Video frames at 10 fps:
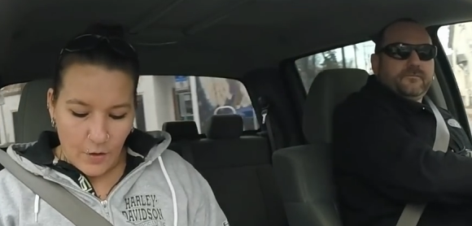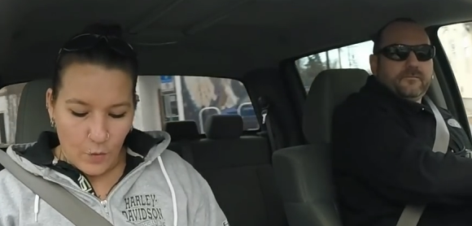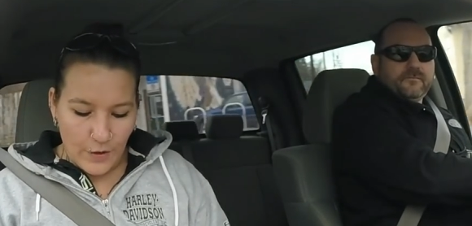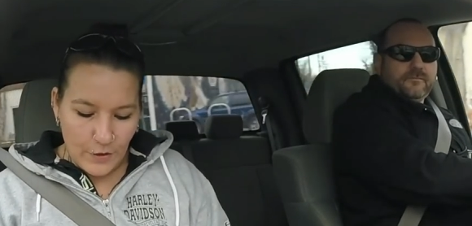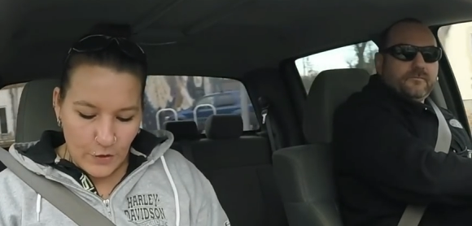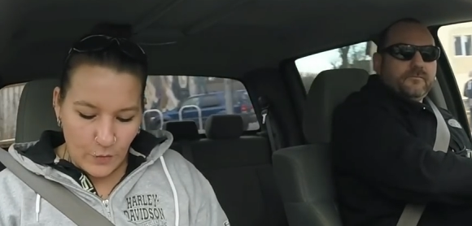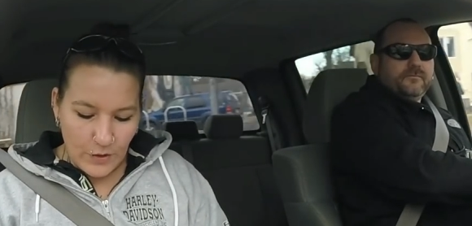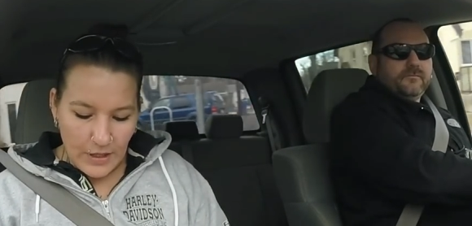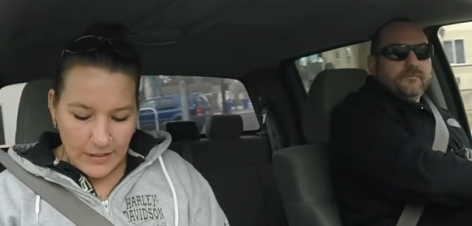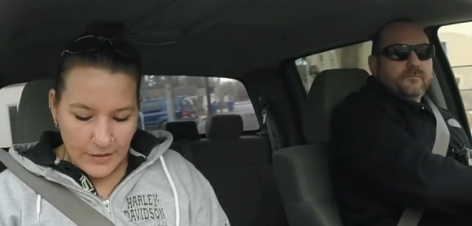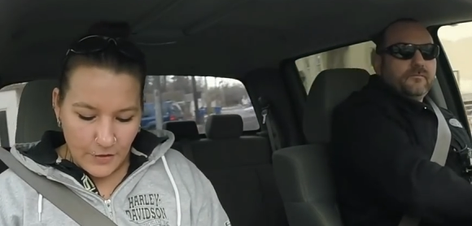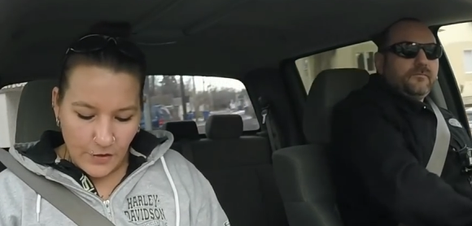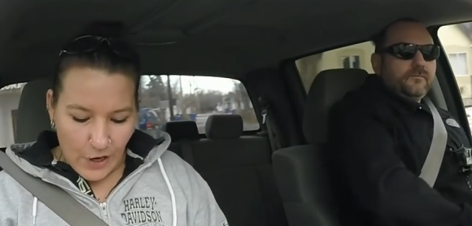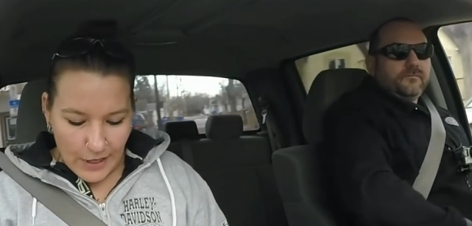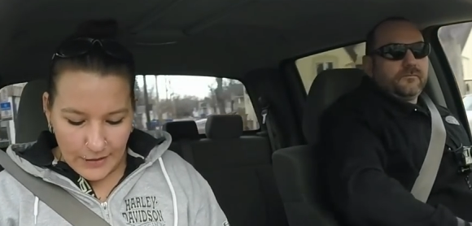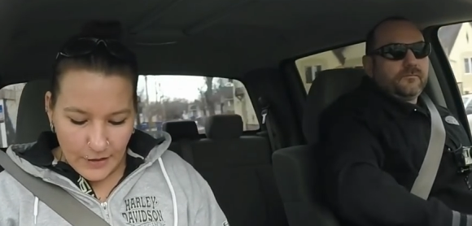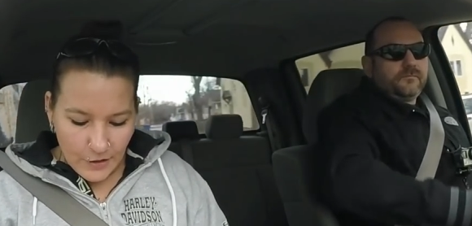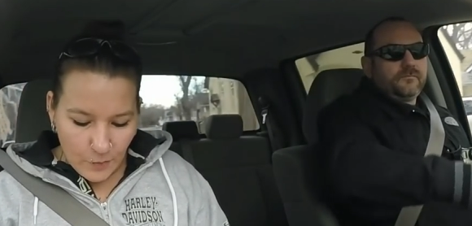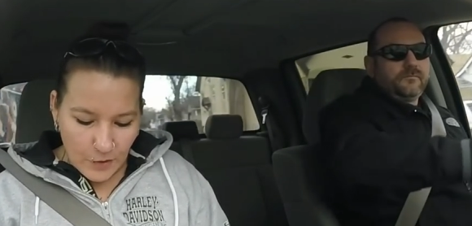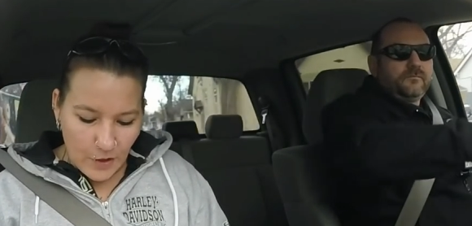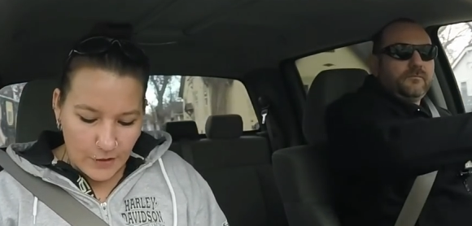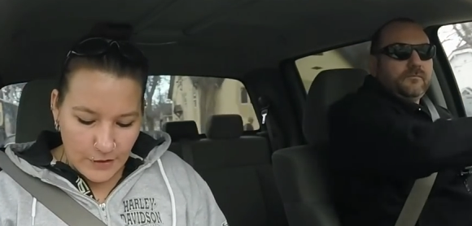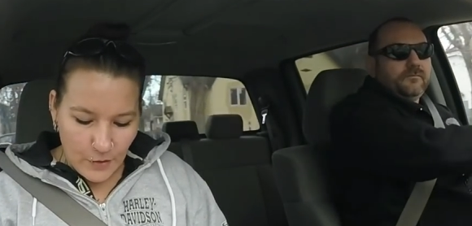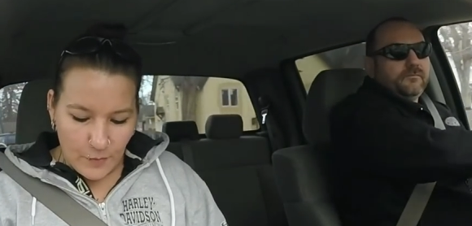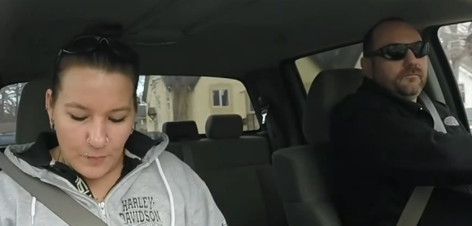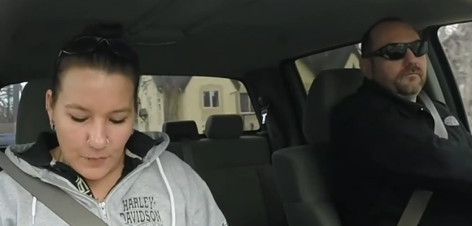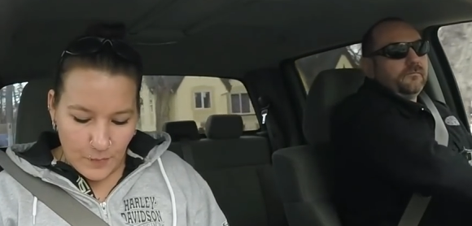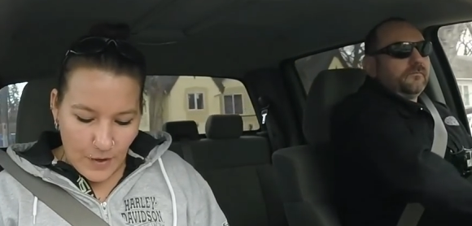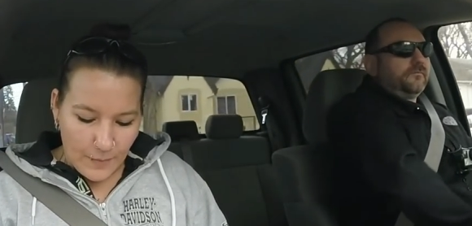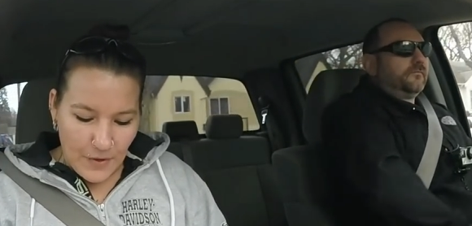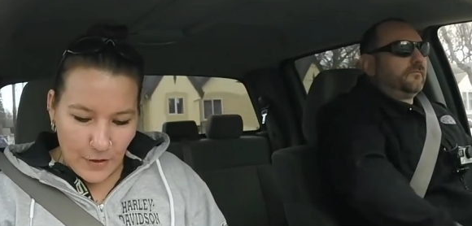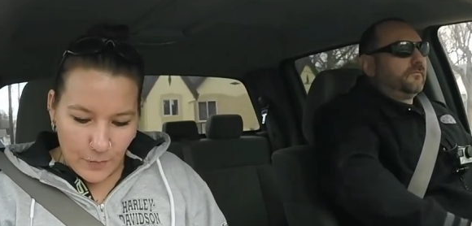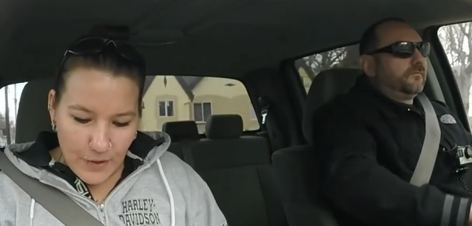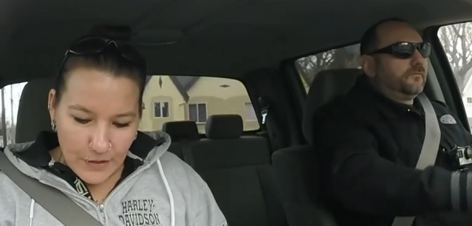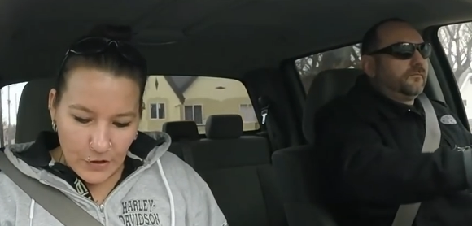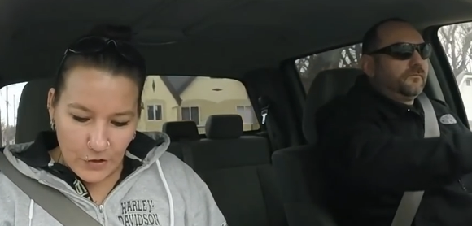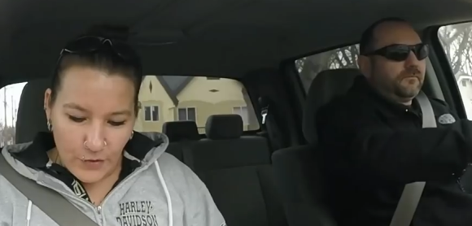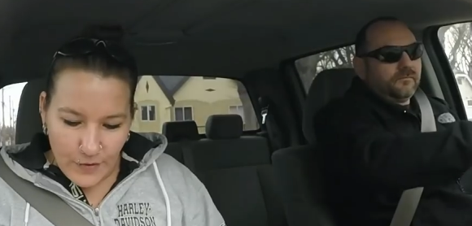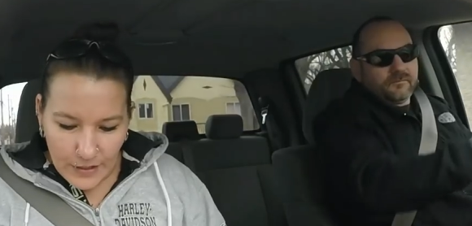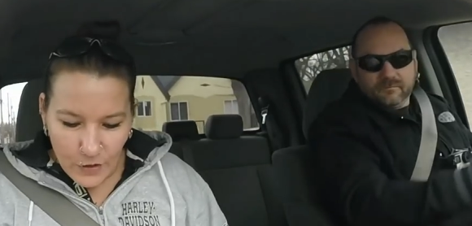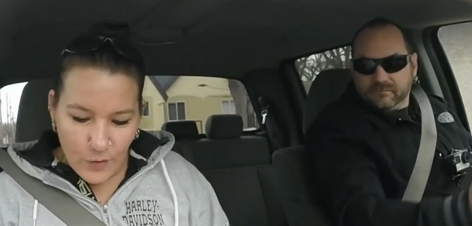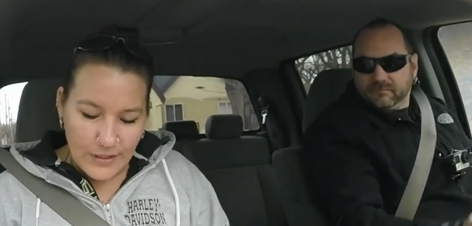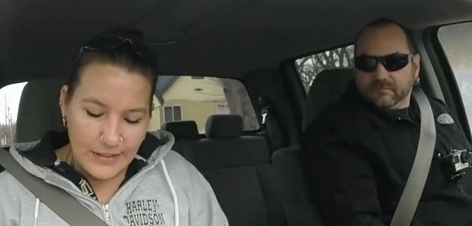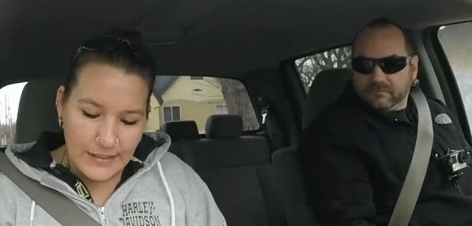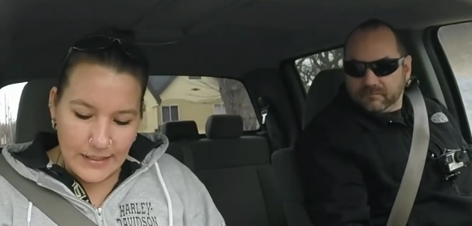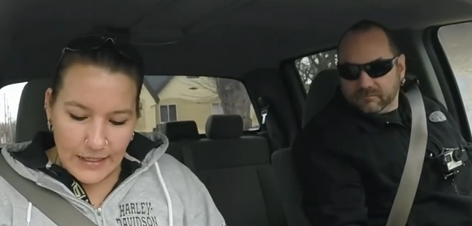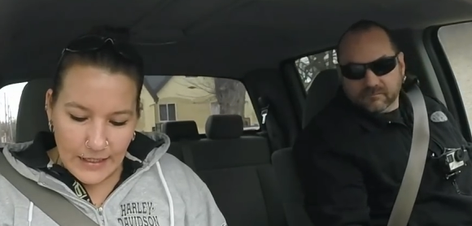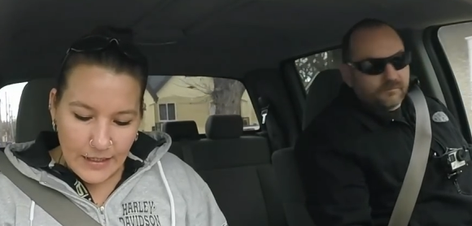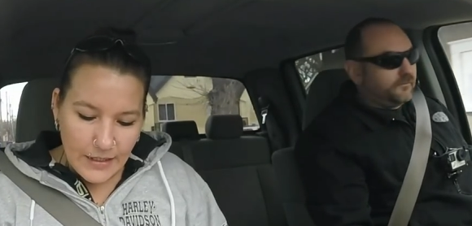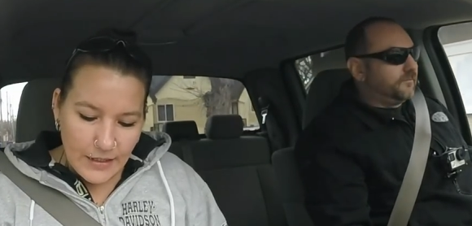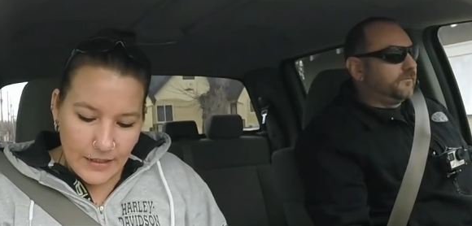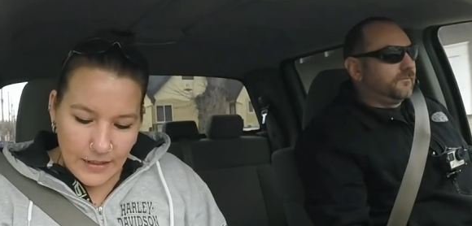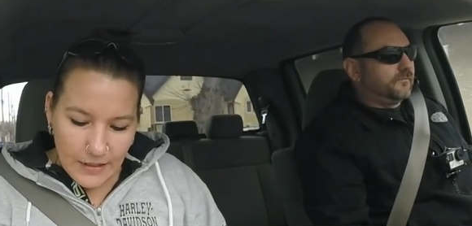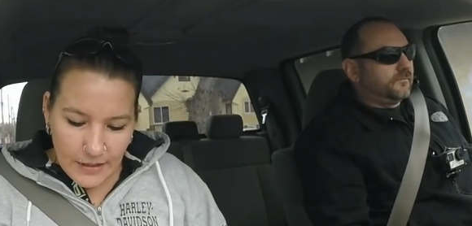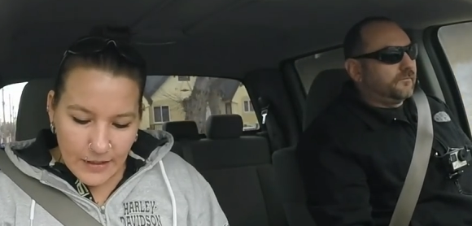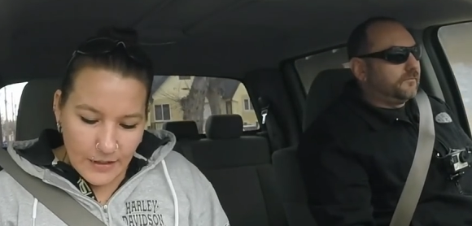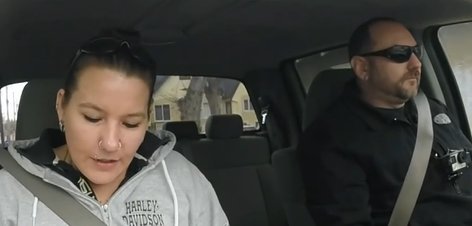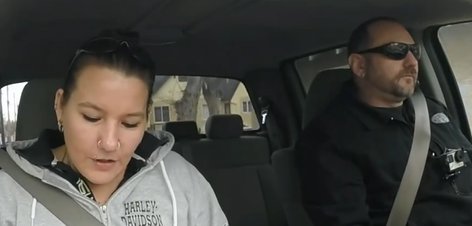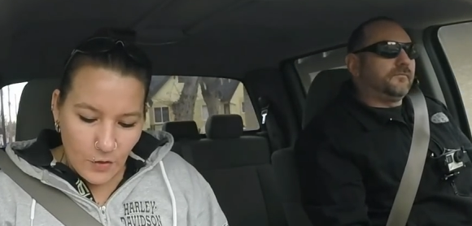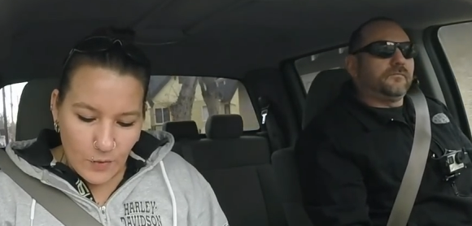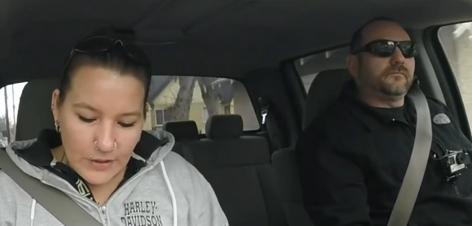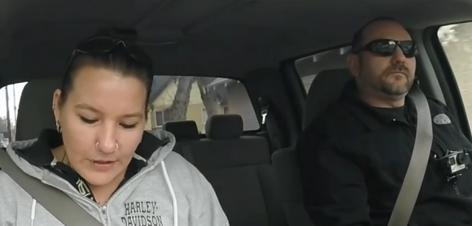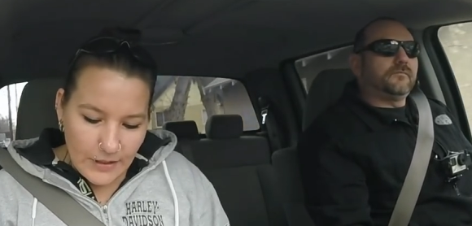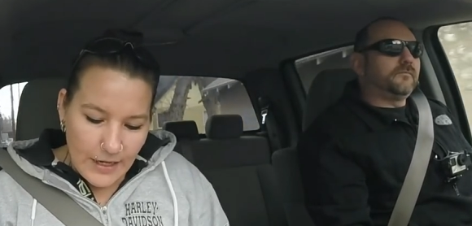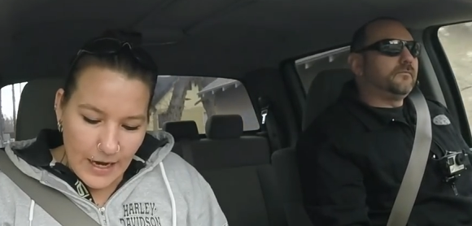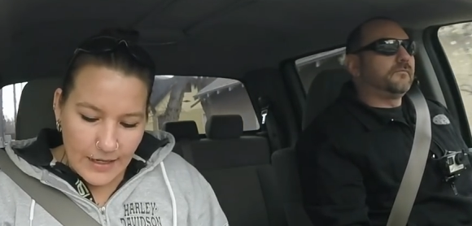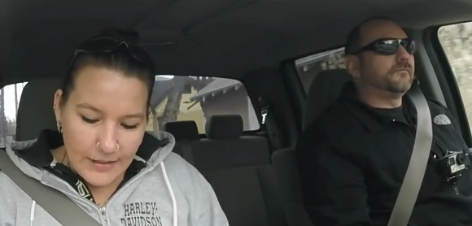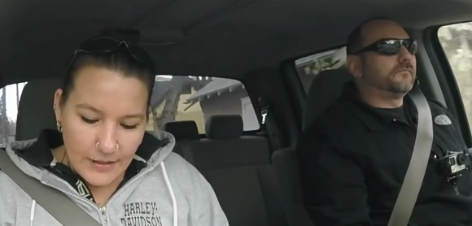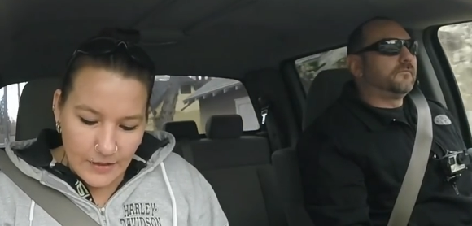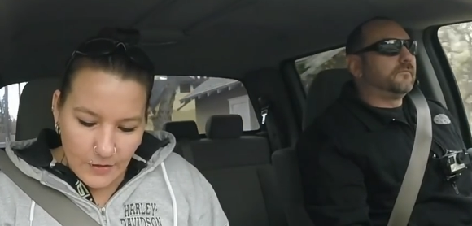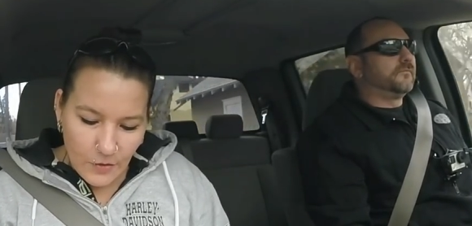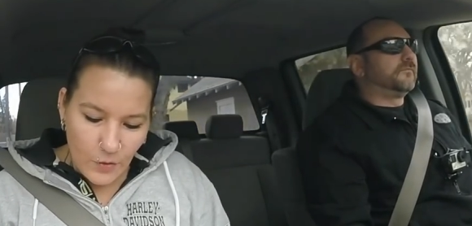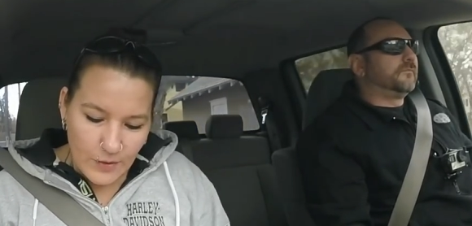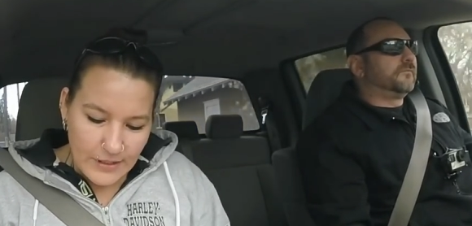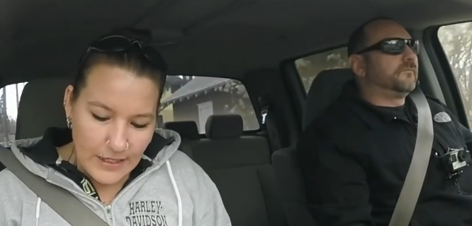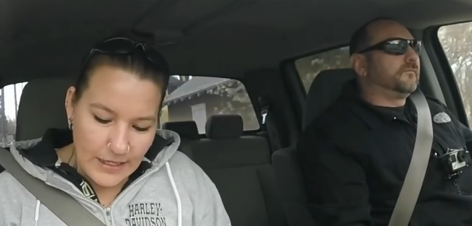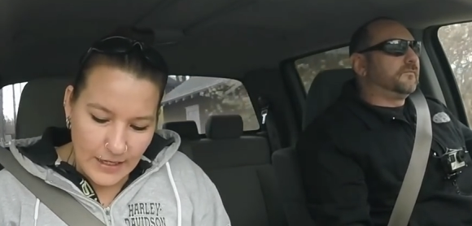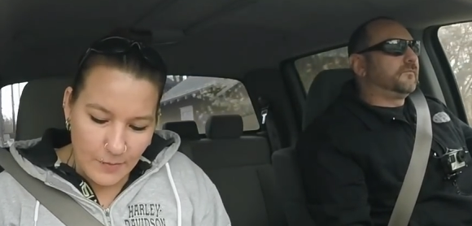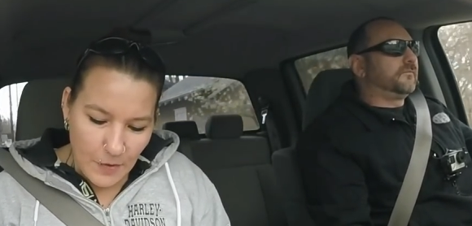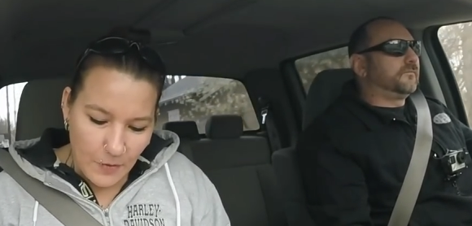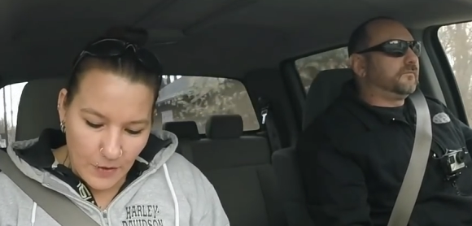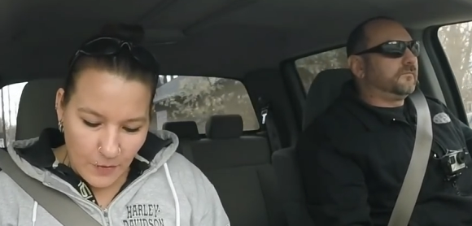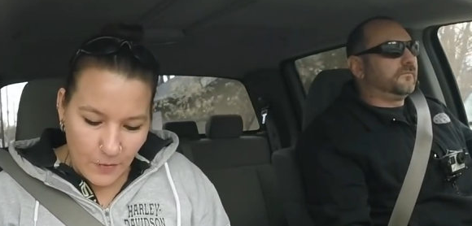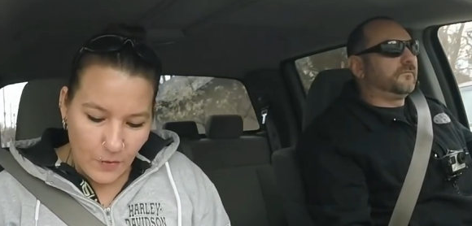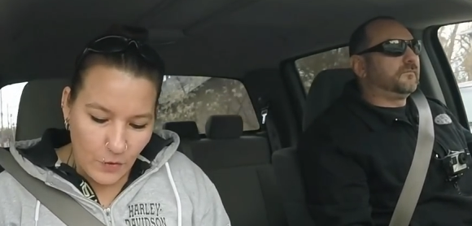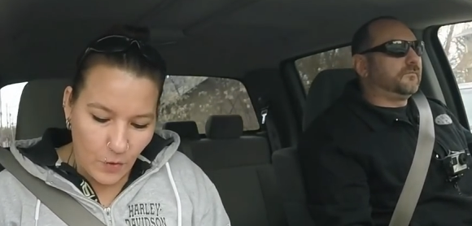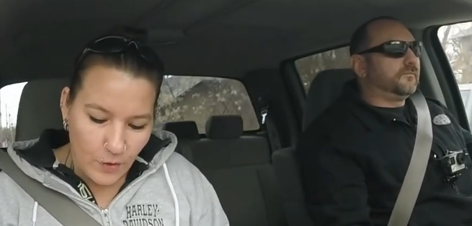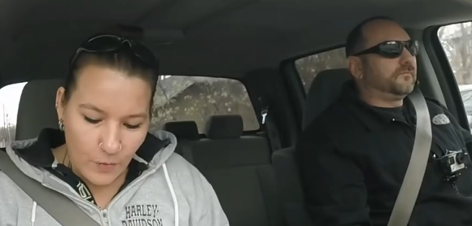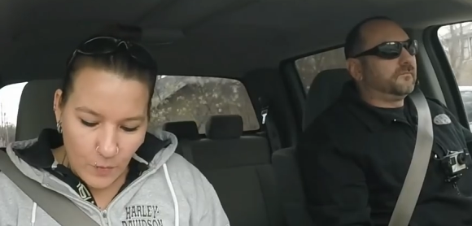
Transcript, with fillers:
Speaker 1: Whether you realize it or not, you belong to a, a bigger picture than you can see. You wouldn't guess who is thinking about you, nor